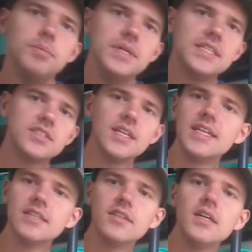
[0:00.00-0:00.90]
be
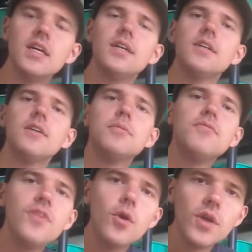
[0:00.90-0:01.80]
seeing the
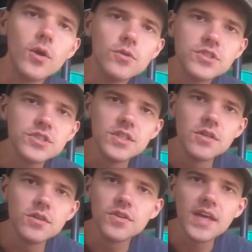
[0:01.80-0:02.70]
photos
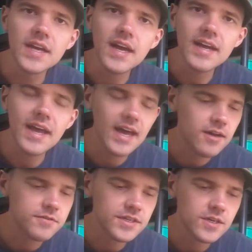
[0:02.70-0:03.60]
still that I
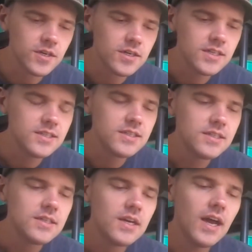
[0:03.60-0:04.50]
have here.
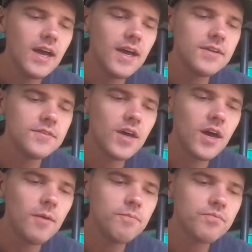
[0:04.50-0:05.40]
And
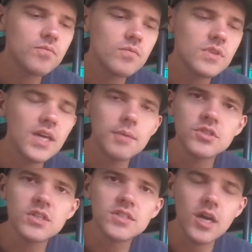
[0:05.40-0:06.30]
yeah, I'm
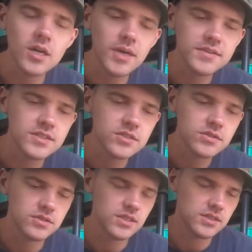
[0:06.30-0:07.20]
just going to talk about
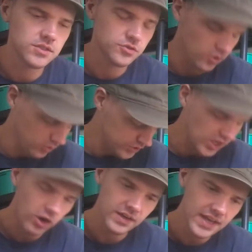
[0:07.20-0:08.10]
this controller, which
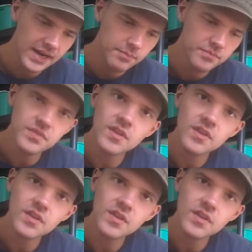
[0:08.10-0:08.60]
I already am.